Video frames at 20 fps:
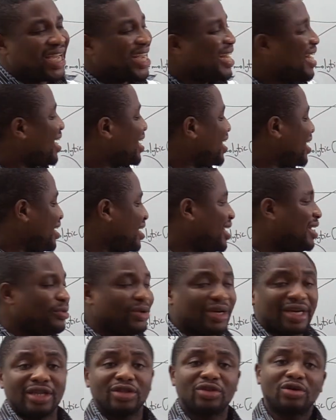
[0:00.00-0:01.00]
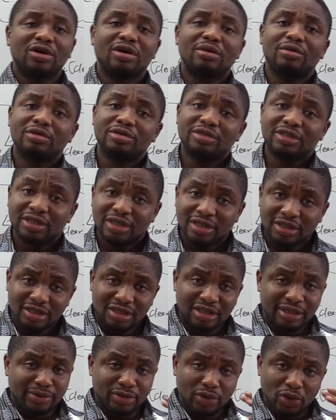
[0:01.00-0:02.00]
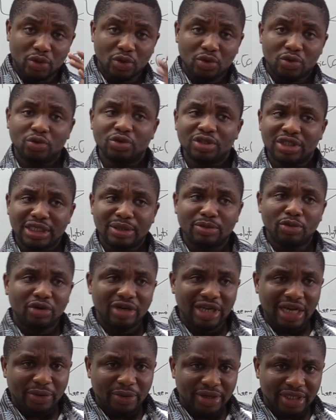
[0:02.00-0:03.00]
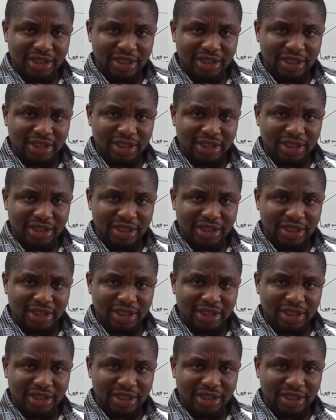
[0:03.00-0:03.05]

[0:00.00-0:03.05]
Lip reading: And under that, we can talk about Streptococcus pneumonia,